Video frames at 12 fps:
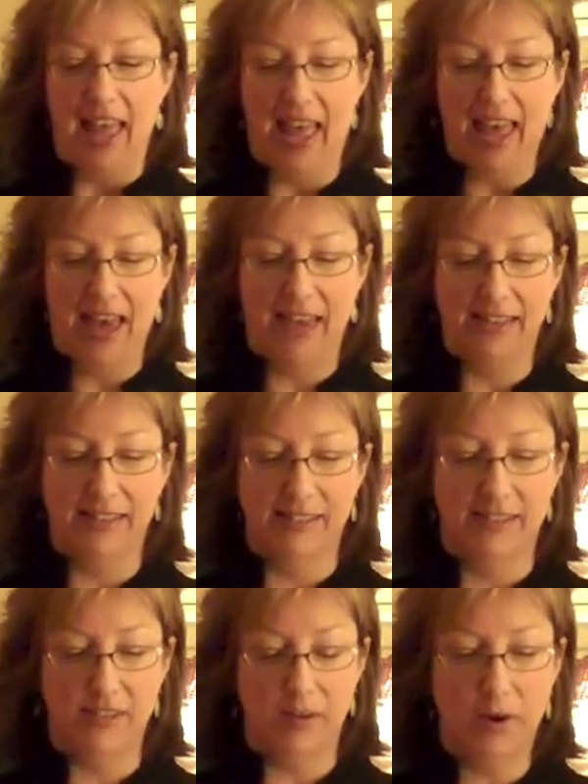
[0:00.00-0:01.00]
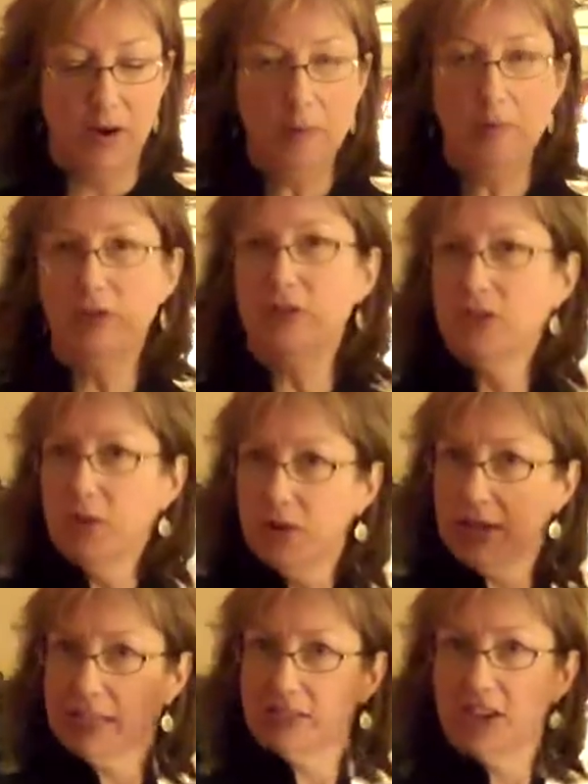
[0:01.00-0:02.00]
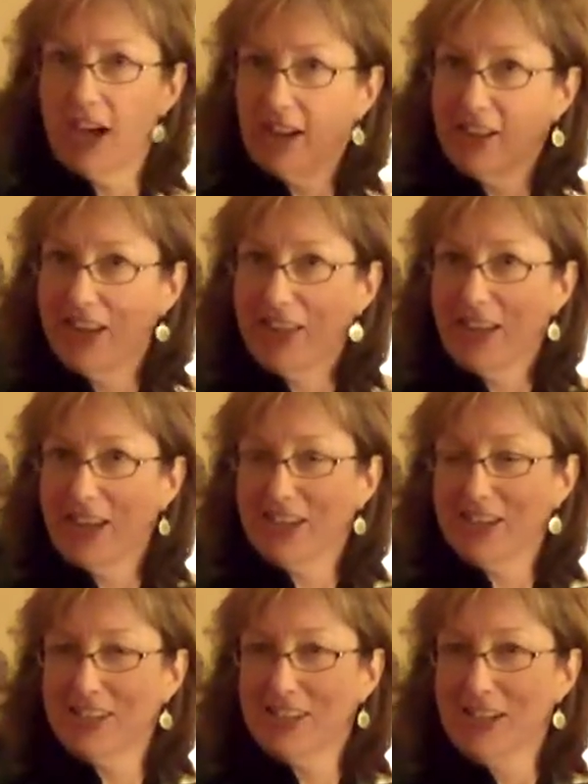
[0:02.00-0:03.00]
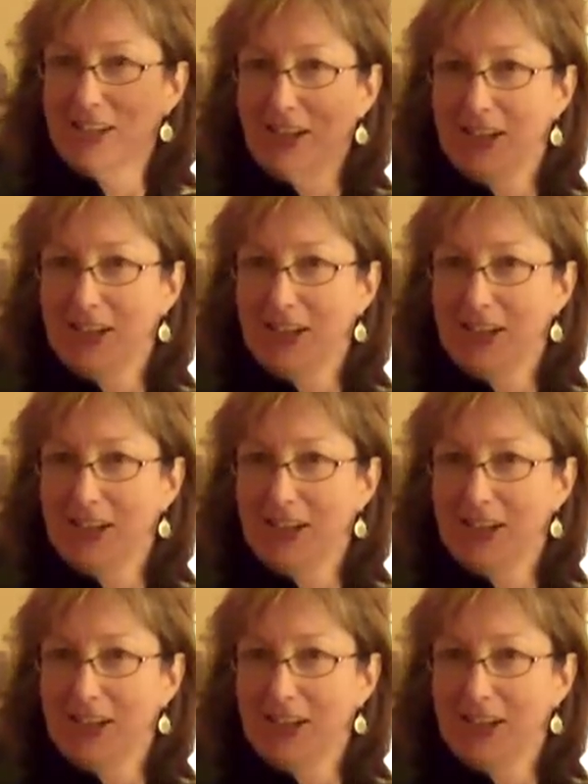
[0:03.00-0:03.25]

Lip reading: And so her persona is kind of like this.